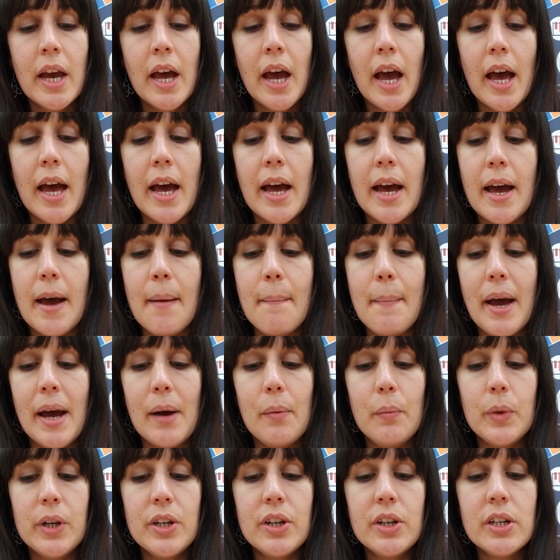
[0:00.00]

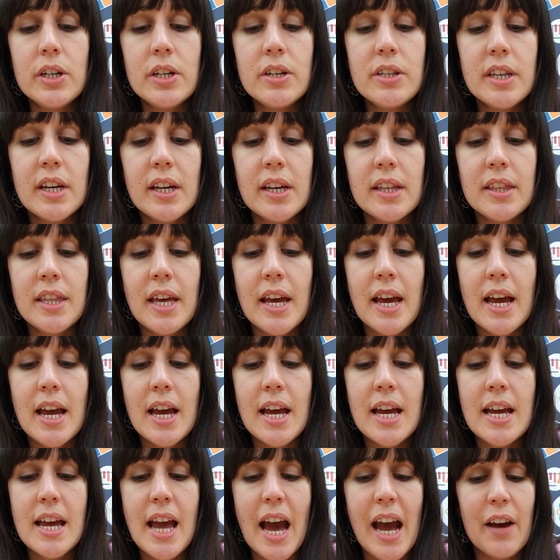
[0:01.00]
And we know that
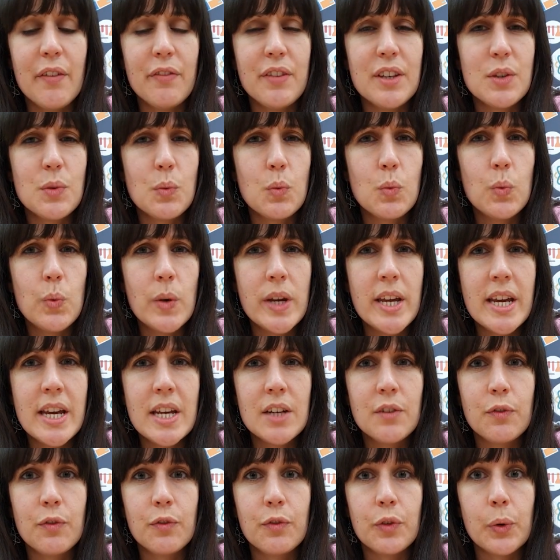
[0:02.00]
they have this weird
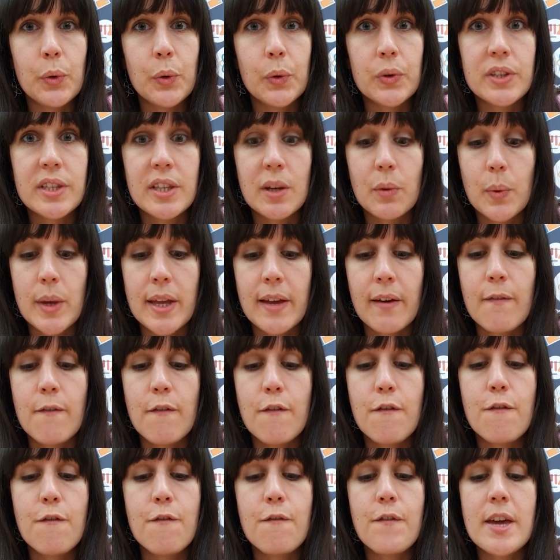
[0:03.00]
force that we can
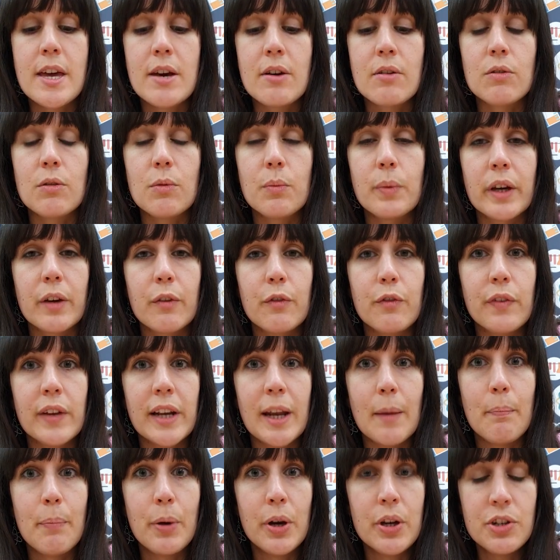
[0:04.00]
feel. We can feel
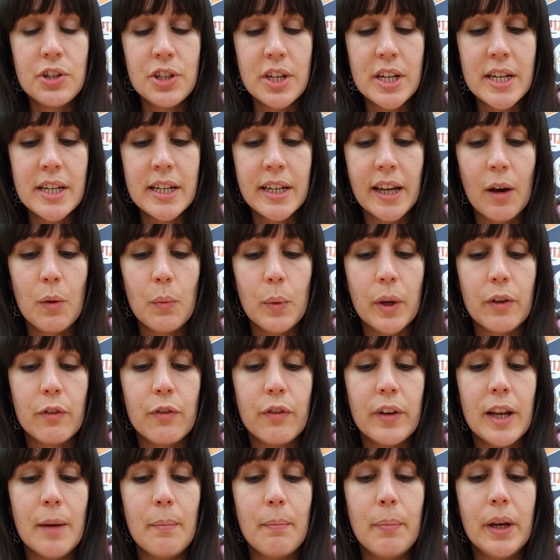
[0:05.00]
it pushing and we can
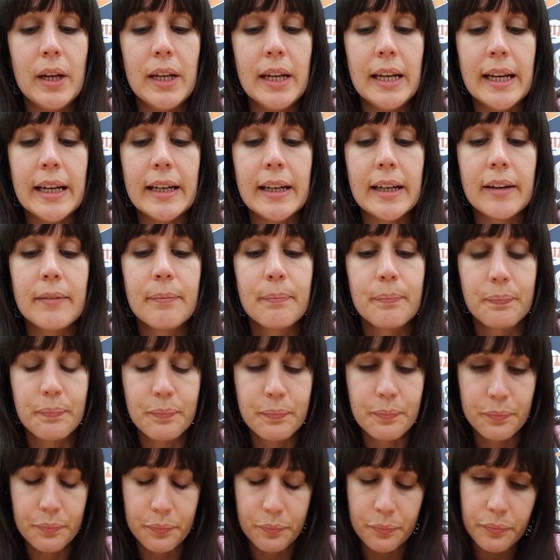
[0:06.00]
feel it pulling.
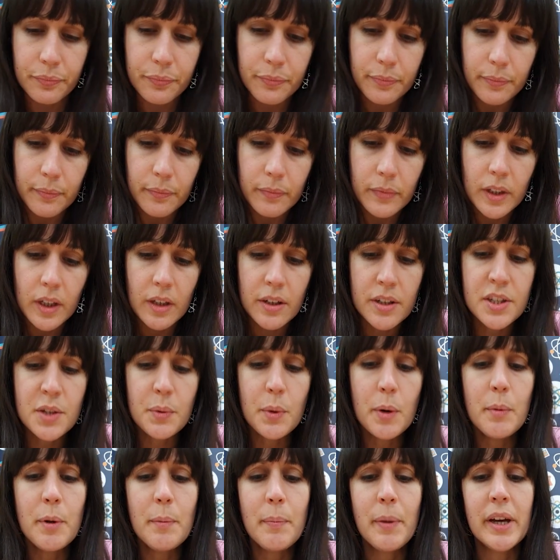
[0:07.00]
So
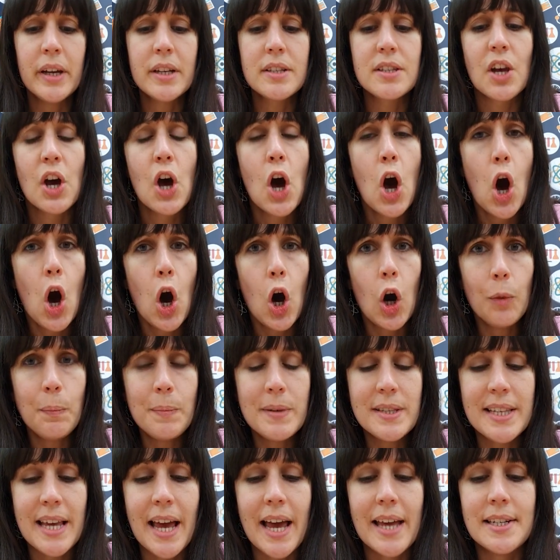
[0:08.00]
when we put
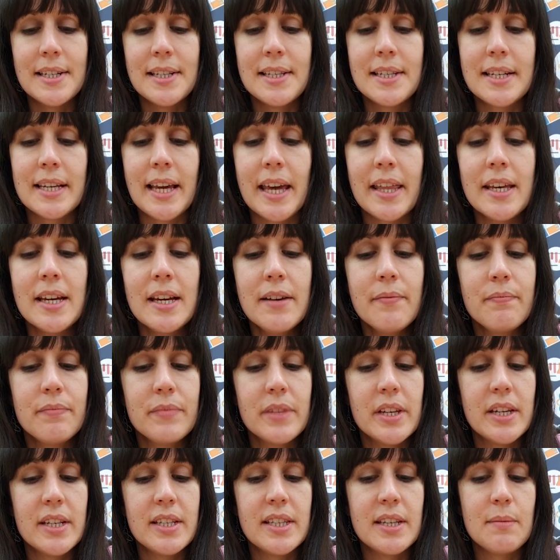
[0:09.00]
opposite ends together,
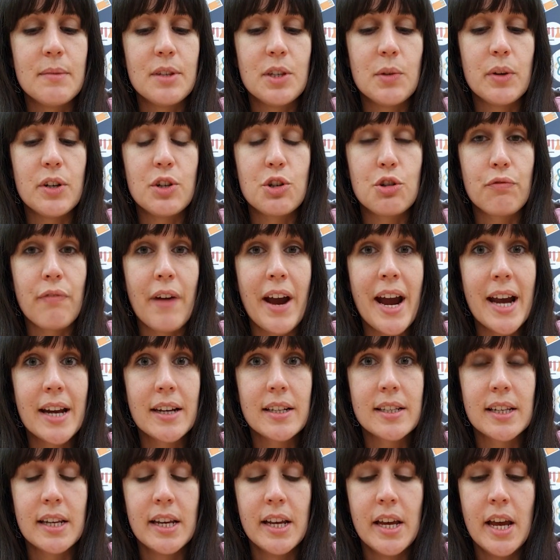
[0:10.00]
it seems to
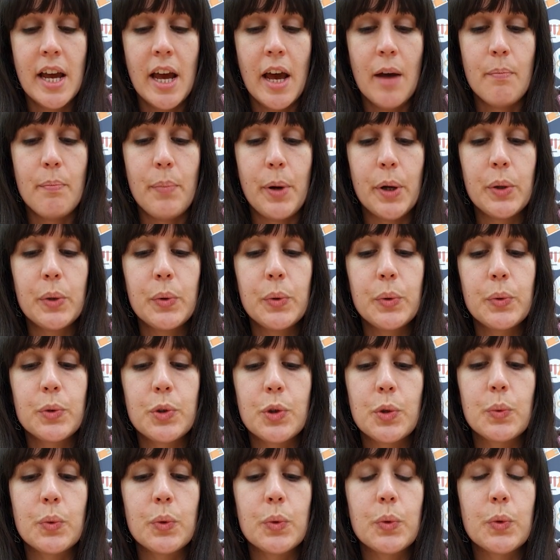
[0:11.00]
attract and pull
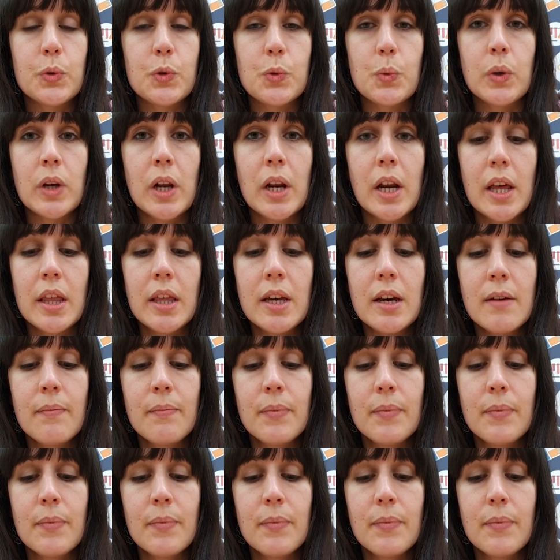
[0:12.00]
towards one another.